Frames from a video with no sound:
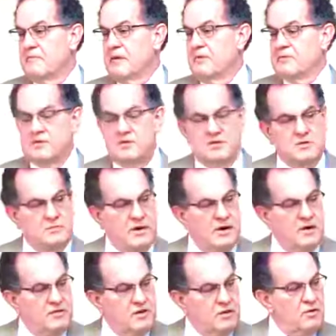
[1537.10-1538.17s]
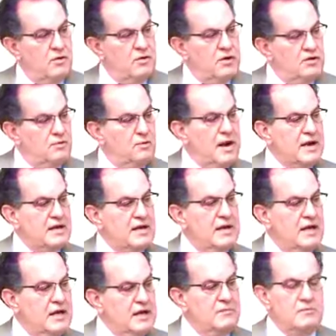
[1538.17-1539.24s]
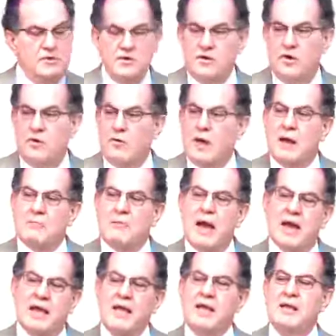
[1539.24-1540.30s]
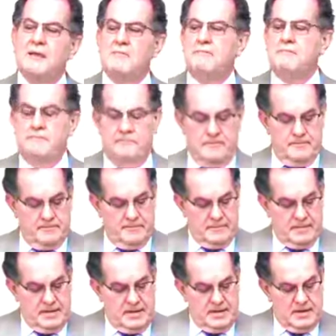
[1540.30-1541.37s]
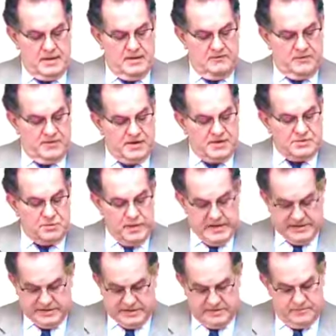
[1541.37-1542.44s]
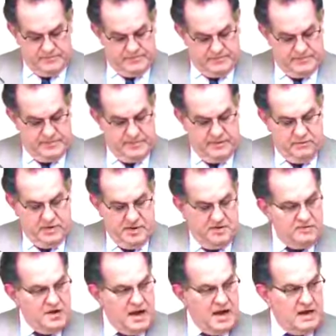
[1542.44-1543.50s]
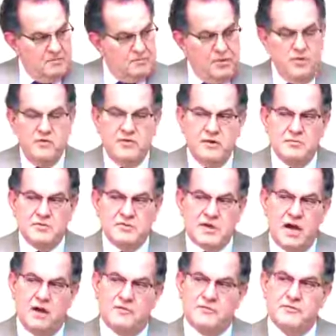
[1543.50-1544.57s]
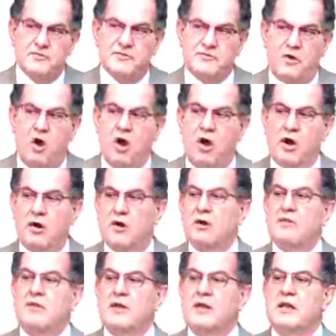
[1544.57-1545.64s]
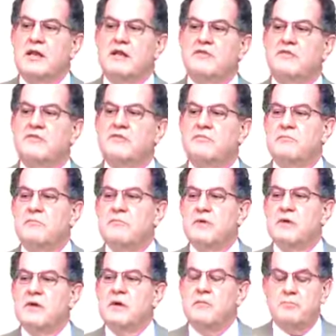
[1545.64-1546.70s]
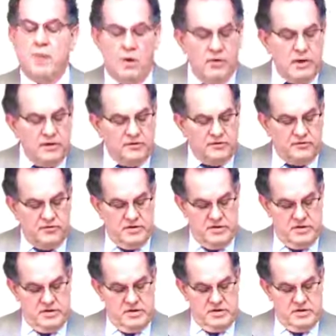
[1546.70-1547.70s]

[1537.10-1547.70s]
It was the Spirit of the Lord directing him to go right back in. For this reason, he wasn't trying to prove himself stronger than these opponents.